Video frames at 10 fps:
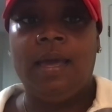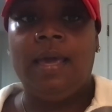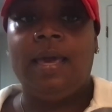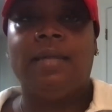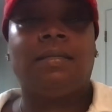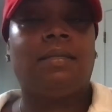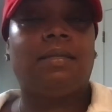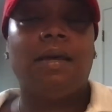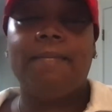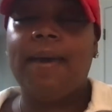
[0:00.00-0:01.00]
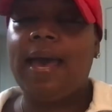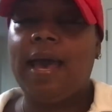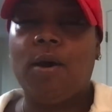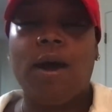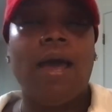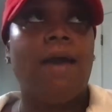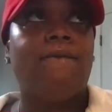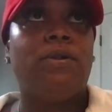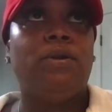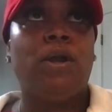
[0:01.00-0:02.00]
And somehow, I
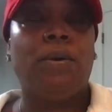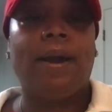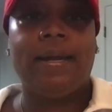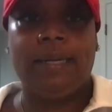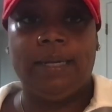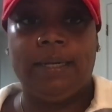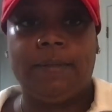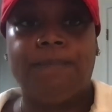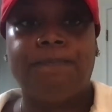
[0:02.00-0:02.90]
have no idea,